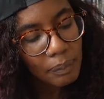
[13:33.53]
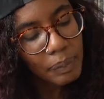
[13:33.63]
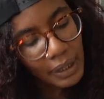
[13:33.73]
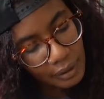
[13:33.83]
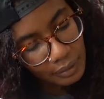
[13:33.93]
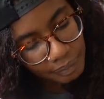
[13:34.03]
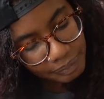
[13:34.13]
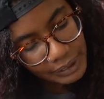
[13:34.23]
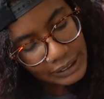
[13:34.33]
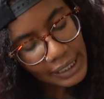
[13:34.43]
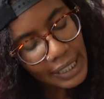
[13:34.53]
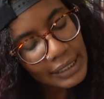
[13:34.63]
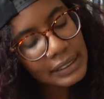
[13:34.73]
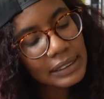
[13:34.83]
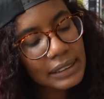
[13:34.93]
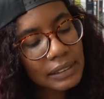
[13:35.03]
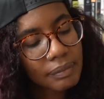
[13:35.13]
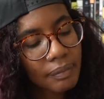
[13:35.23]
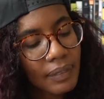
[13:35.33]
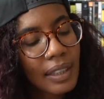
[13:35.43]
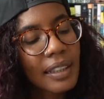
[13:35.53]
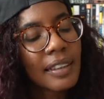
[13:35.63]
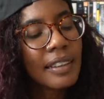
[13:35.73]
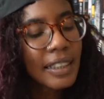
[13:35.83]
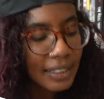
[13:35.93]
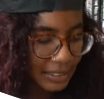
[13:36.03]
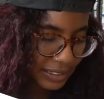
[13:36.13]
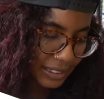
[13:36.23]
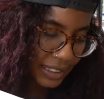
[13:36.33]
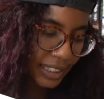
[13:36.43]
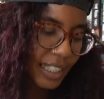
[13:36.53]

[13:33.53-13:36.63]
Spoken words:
Better, she asks. This